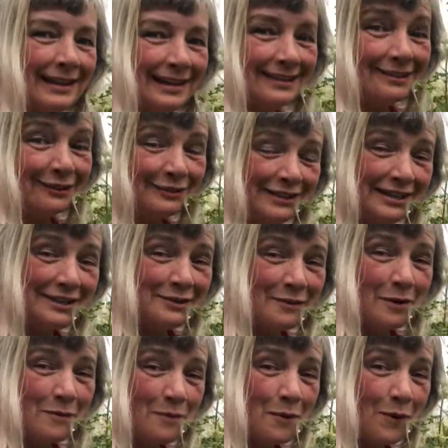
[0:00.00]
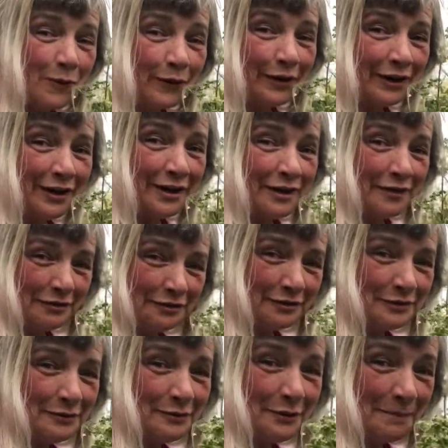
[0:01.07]
Let's continue our walk
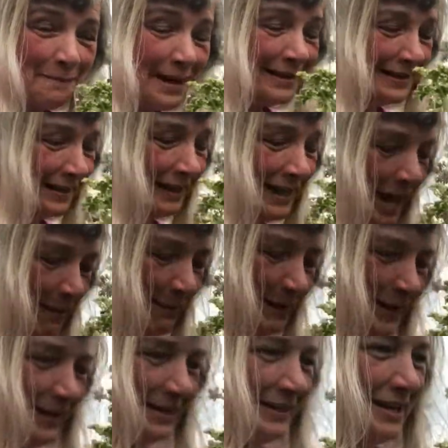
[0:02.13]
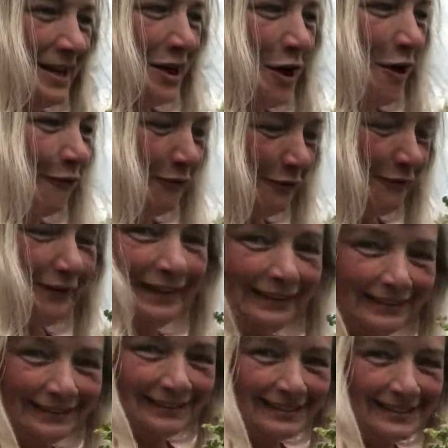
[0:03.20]
through the medicine cabinet of the
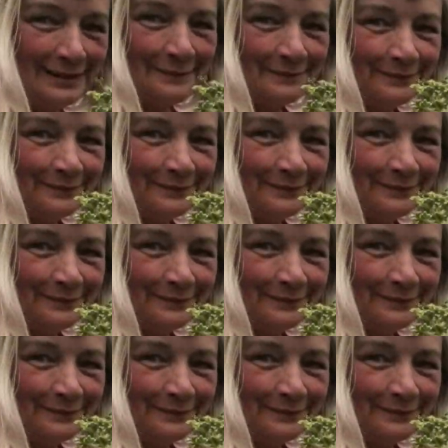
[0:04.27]
fields.